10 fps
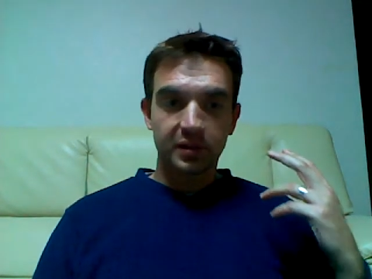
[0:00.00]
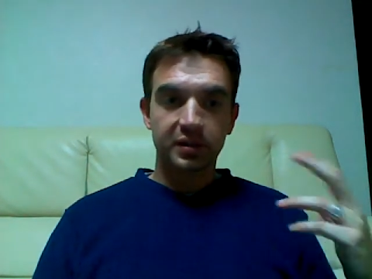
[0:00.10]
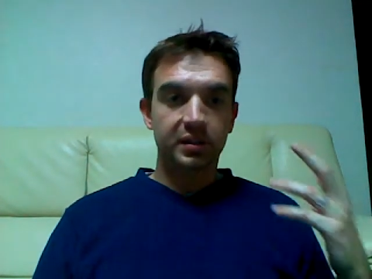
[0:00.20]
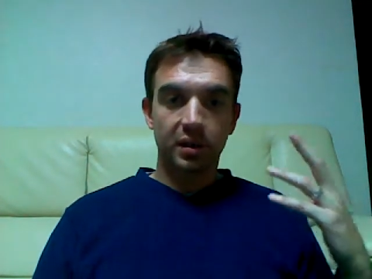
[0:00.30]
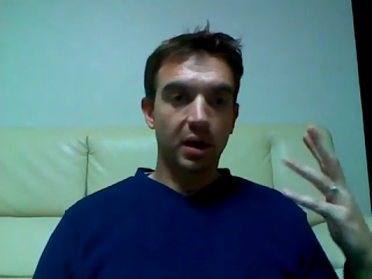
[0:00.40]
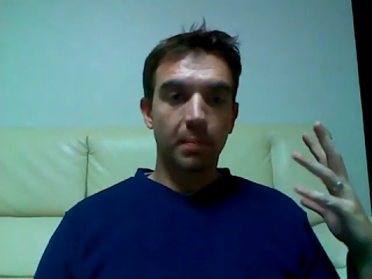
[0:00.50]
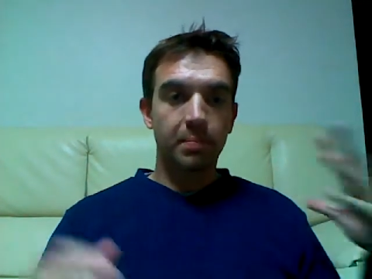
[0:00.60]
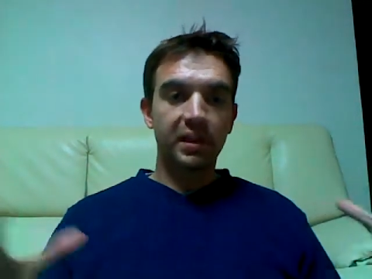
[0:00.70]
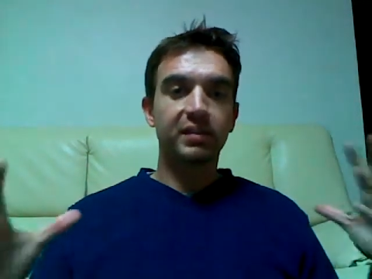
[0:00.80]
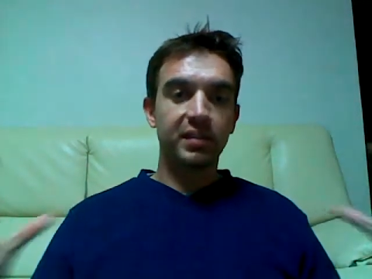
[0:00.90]
it's
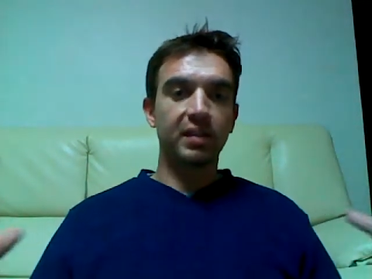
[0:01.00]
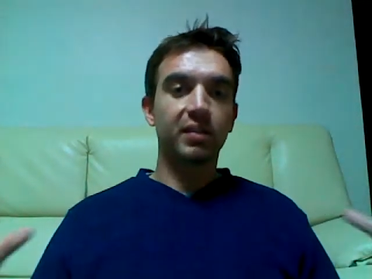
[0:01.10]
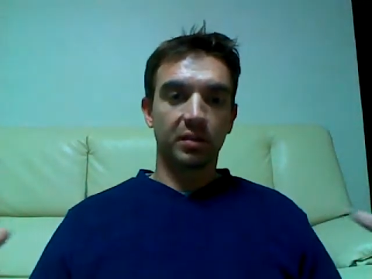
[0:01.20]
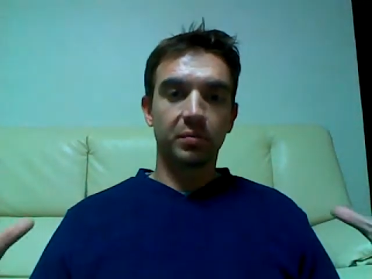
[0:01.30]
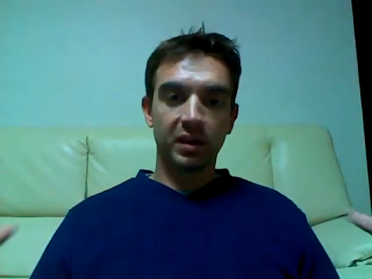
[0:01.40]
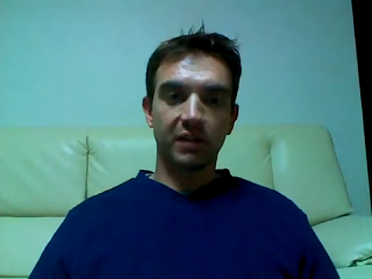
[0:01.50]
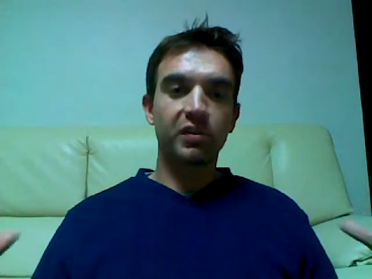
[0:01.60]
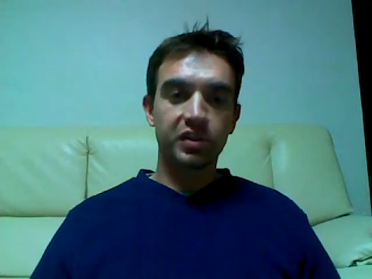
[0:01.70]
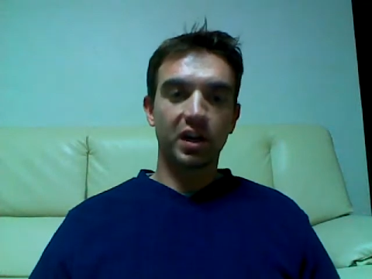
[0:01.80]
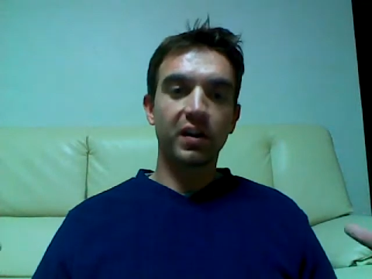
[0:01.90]
a big deal
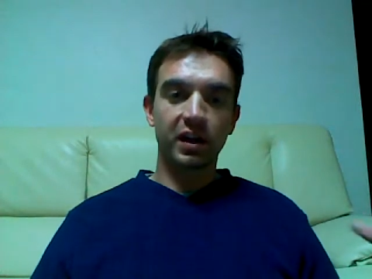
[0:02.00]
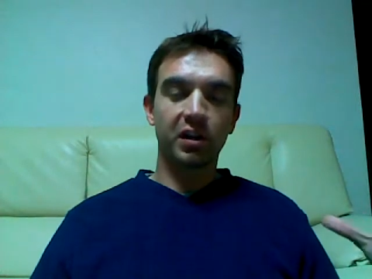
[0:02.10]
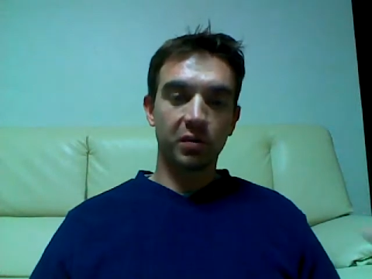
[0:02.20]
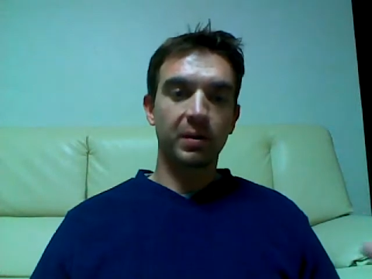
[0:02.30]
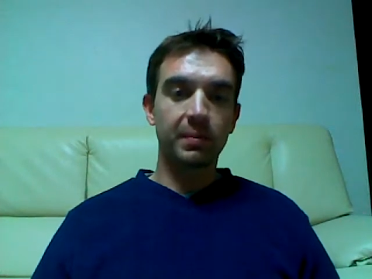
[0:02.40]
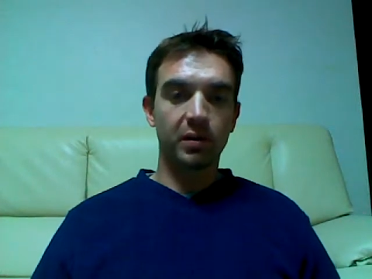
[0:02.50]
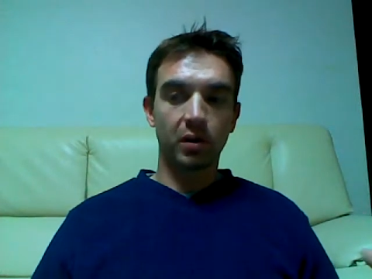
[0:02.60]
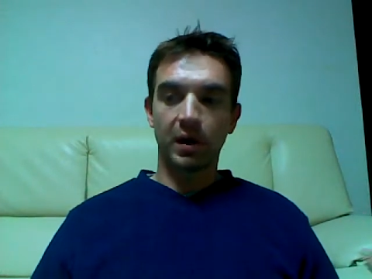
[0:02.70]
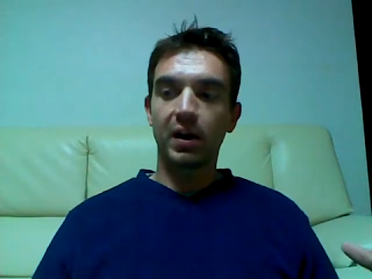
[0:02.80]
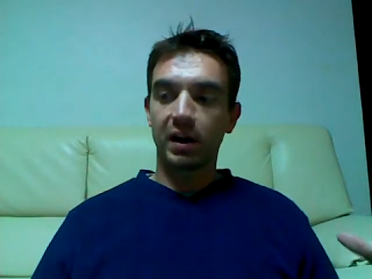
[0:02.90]
whenever Jerry and
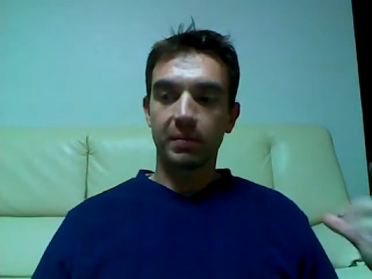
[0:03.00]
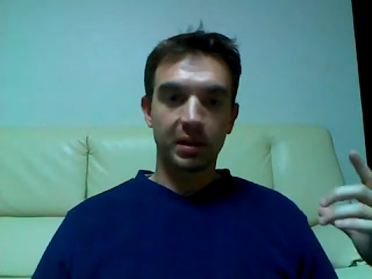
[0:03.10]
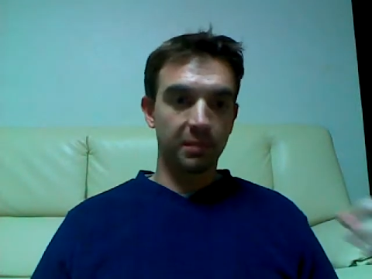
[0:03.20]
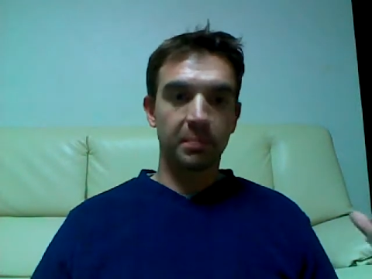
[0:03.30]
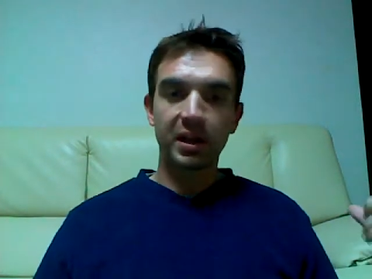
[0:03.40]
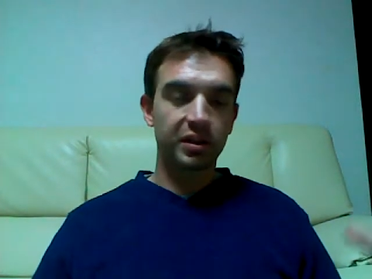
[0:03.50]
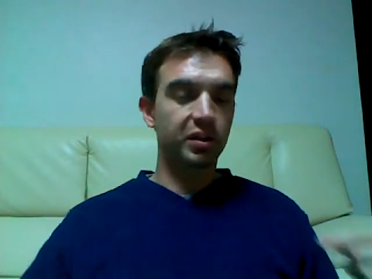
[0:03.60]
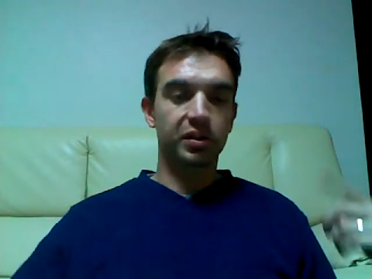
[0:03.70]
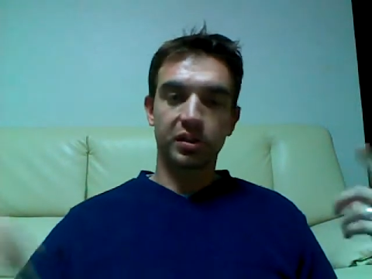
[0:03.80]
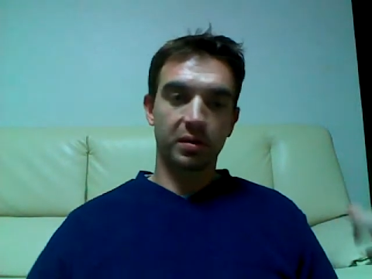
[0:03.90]
Kareem go out. I mean, the
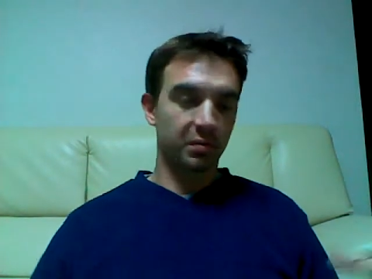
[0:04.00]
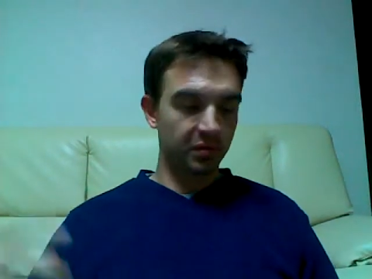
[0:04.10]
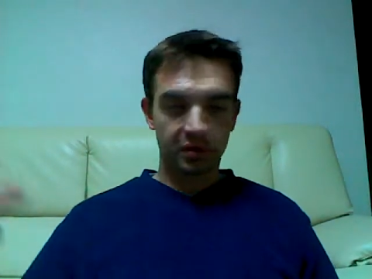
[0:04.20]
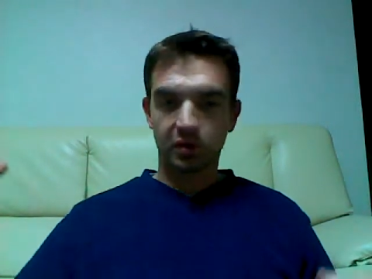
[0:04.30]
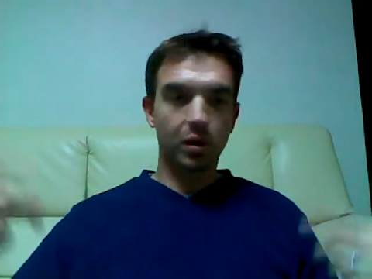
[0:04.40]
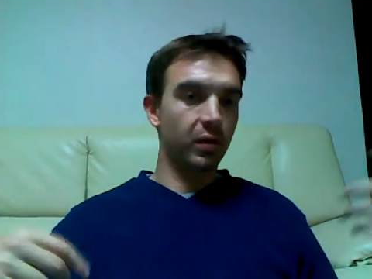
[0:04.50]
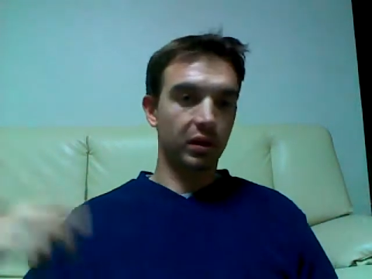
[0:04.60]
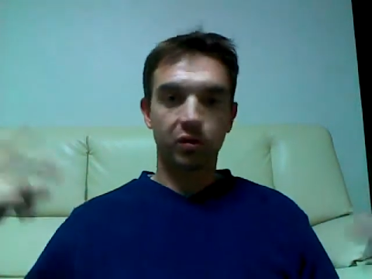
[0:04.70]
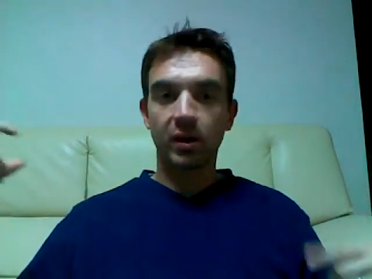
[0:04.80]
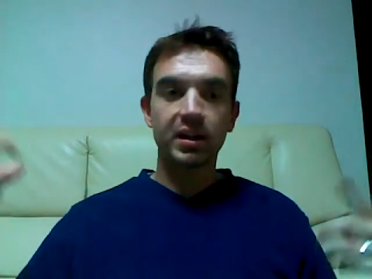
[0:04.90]
pictures are
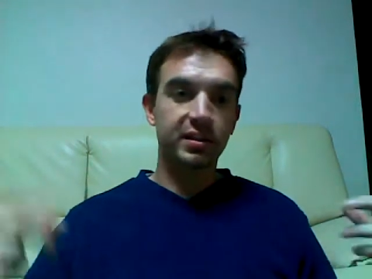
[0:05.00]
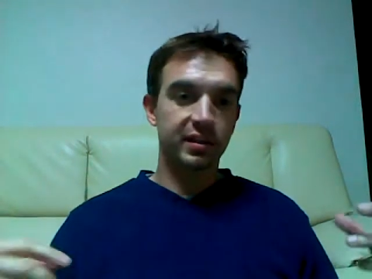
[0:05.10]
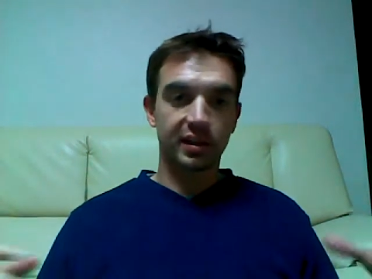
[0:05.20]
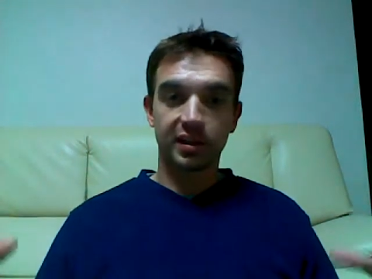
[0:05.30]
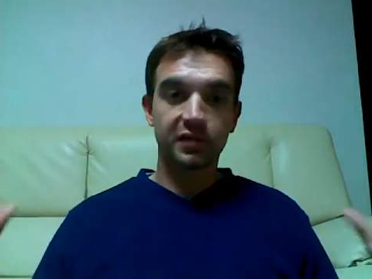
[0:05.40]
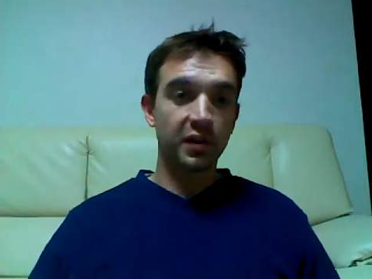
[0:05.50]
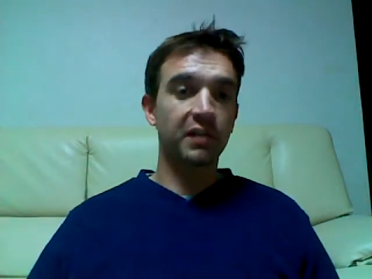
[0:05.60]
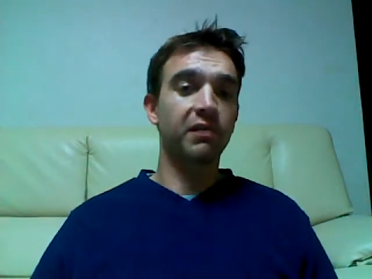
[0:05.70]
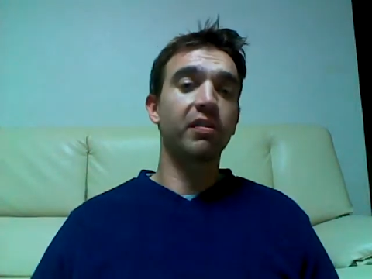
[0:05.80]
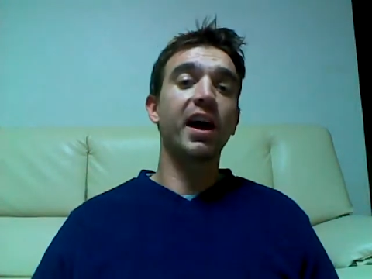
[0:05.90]
going crazy, and
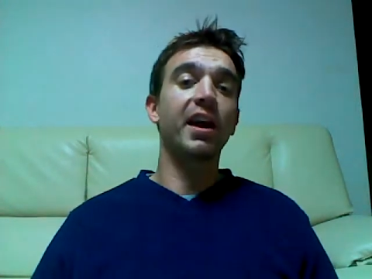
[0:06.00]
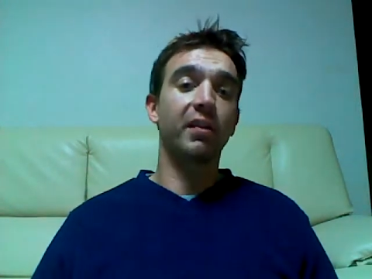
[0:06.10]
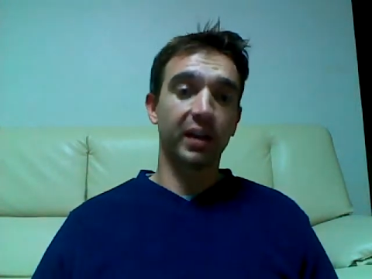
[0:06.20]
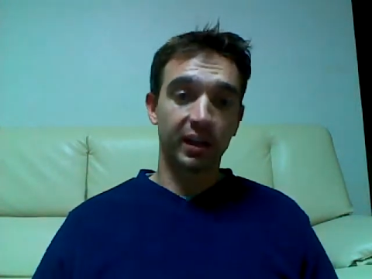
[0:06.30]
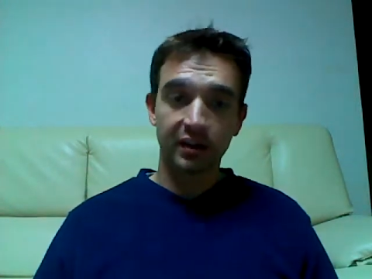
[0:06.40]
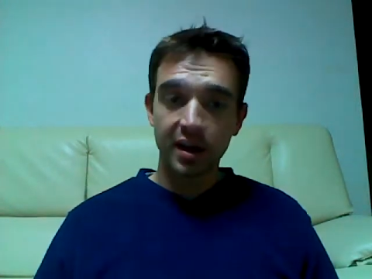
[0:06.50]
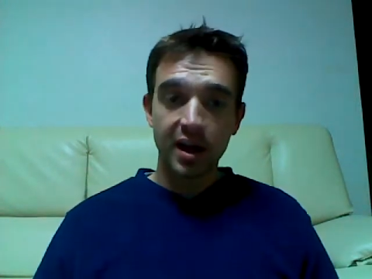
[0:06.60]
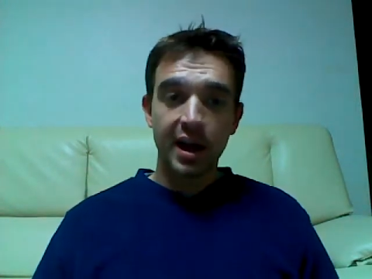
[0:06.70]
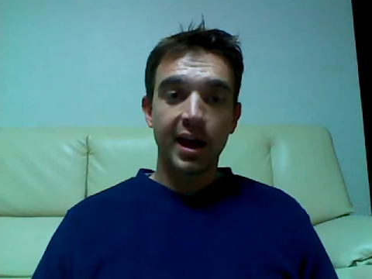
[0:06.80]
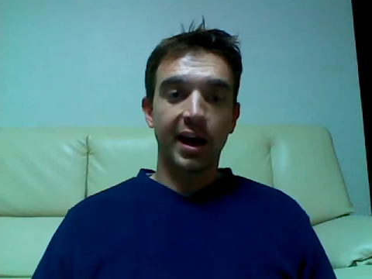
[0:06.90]
it's very flattering.